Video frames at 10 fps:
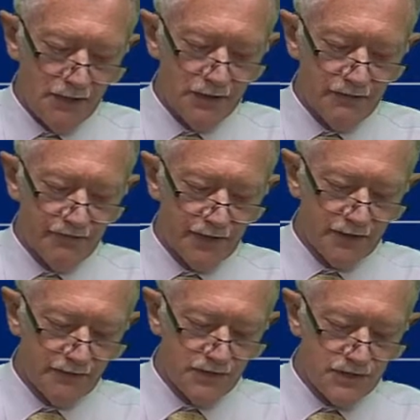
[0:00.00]
and the
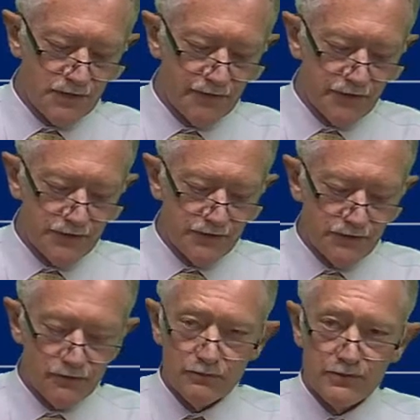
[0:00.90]
effectiveness of
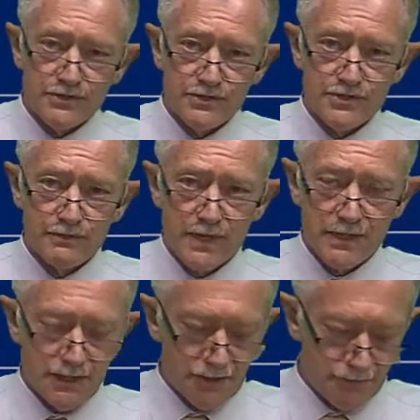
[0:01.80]
internal
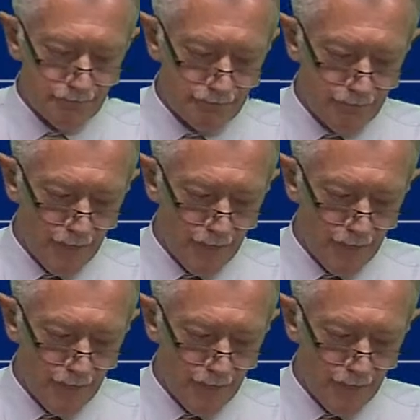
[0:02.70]
decision-making.